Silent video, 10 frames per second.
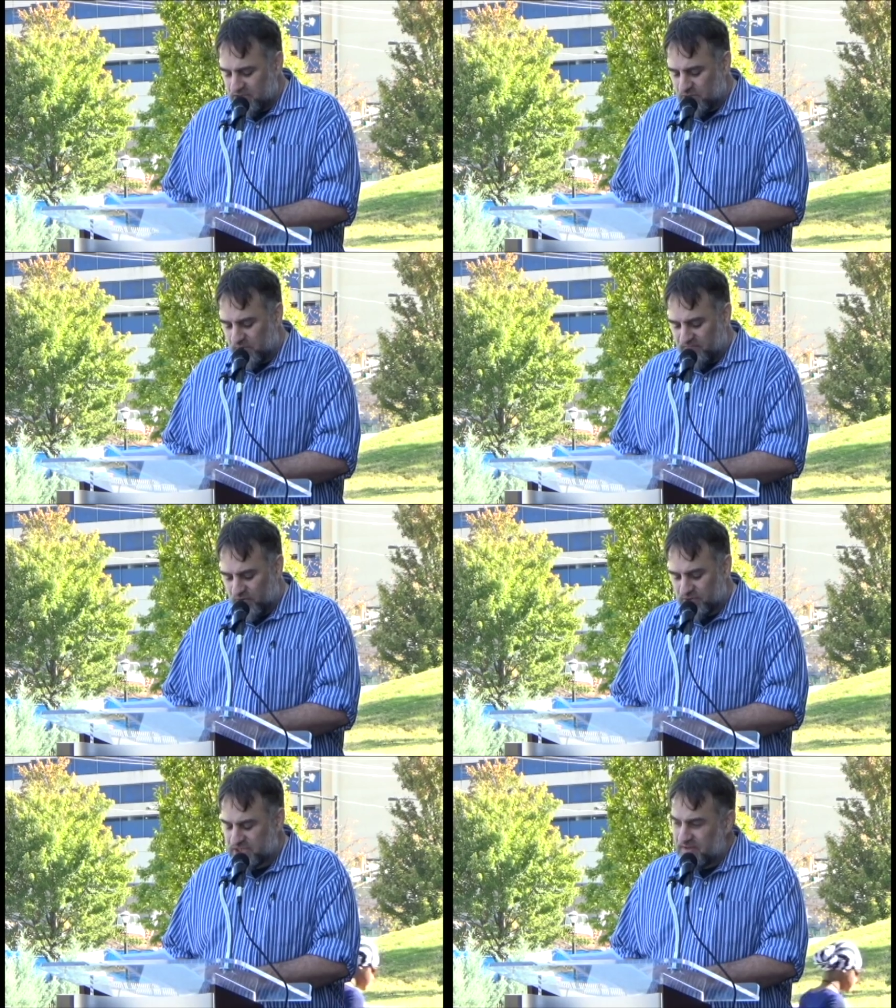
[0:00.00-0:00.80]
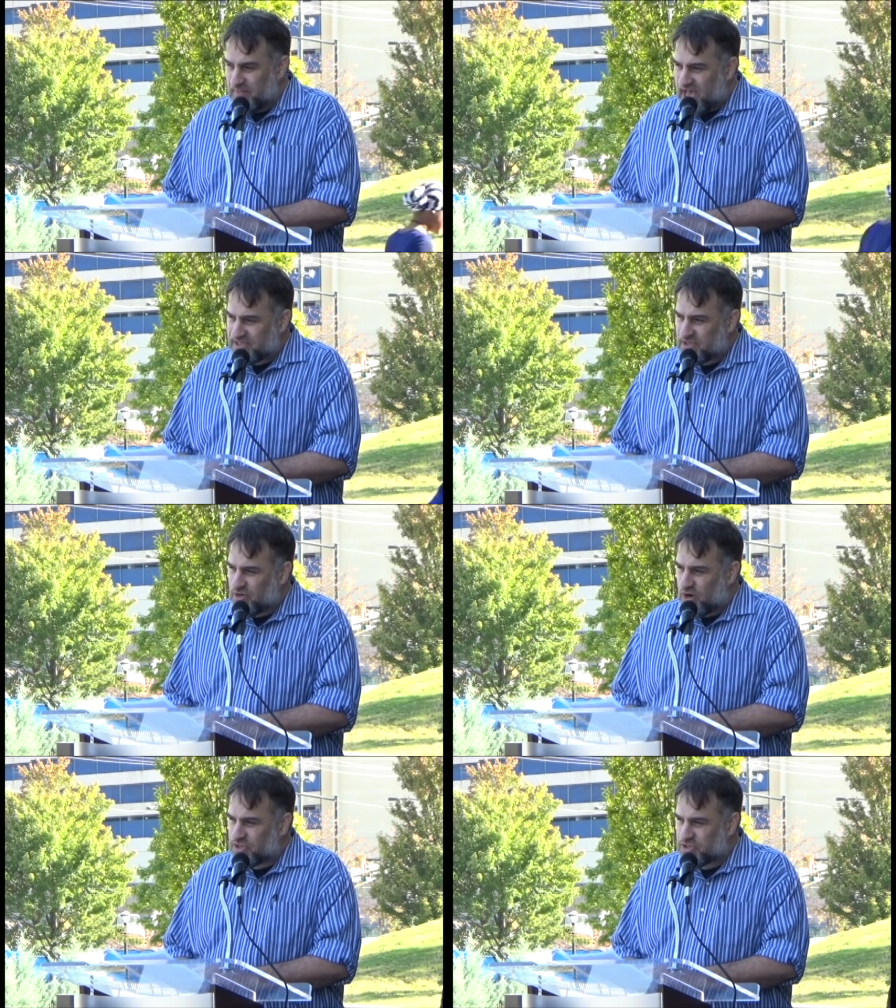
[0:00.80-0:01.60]
to reversing mass
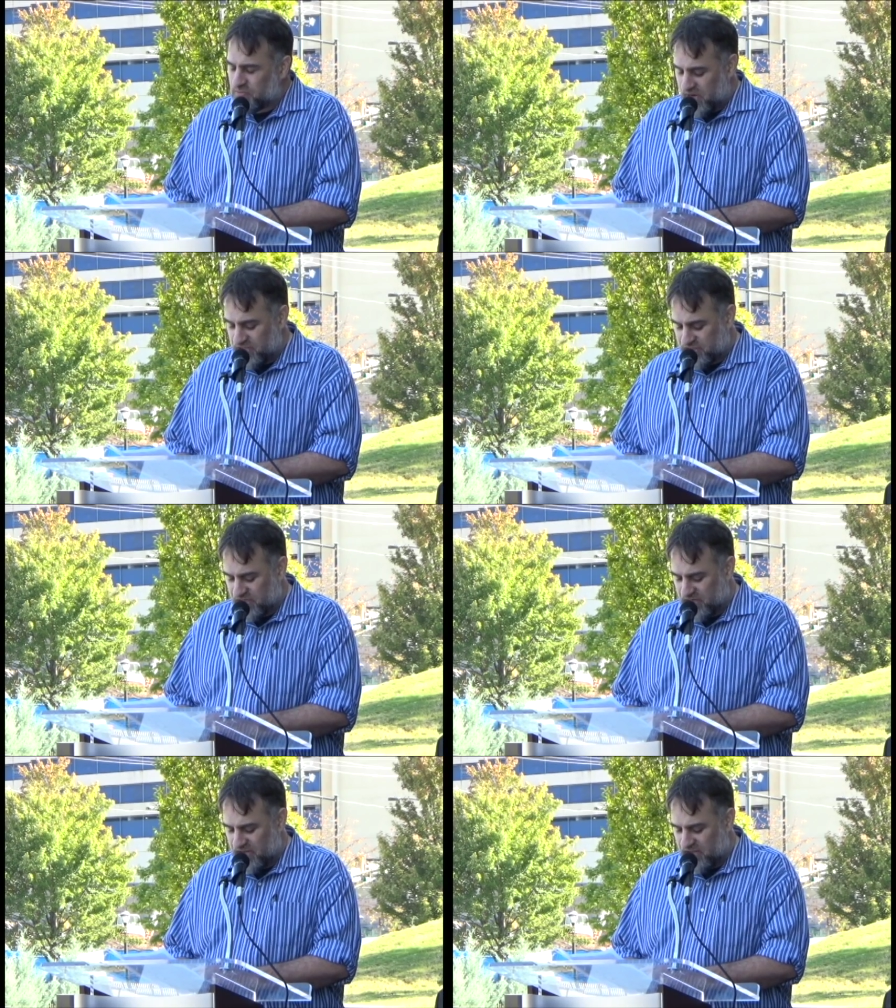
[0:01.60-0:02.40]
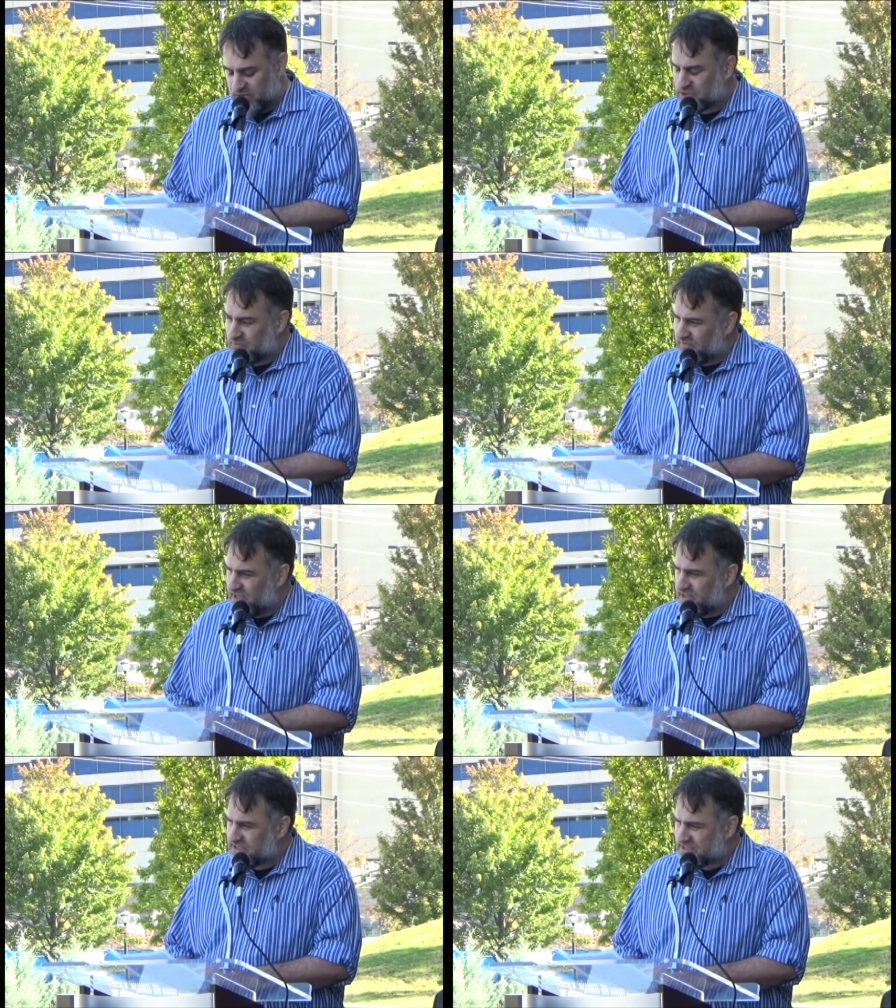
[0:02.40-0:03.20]
incarceration and the
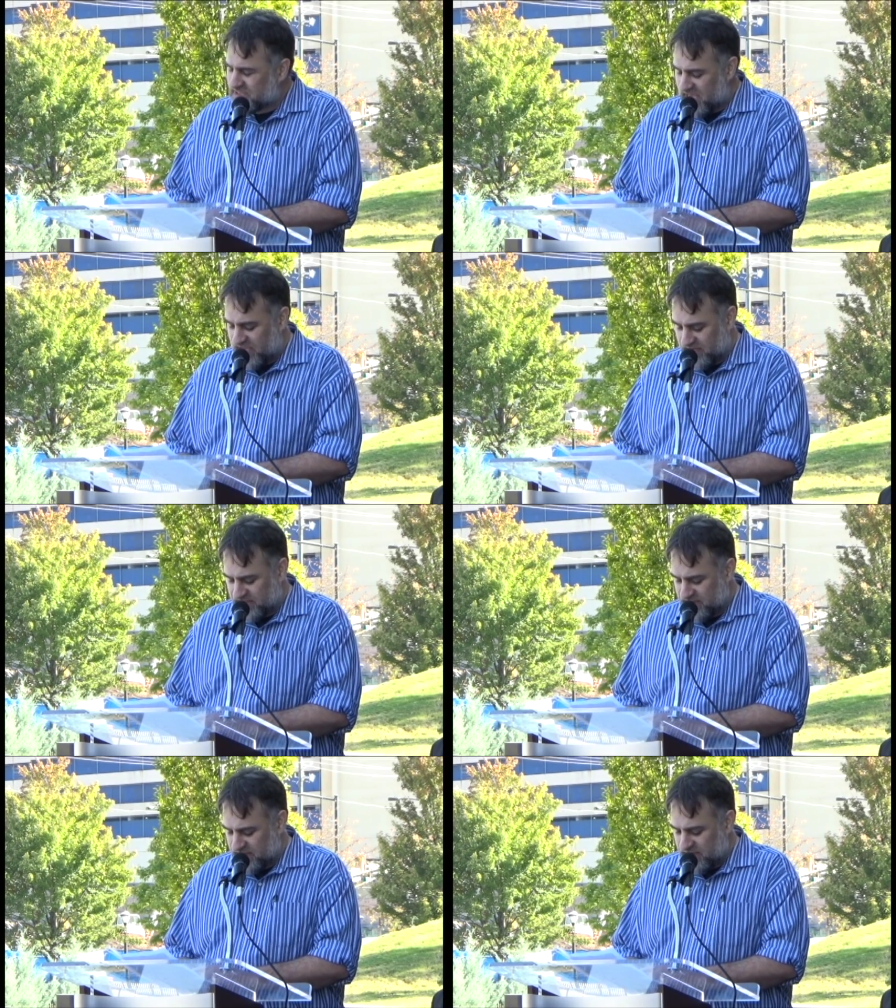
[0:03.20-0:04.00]
surveillance state,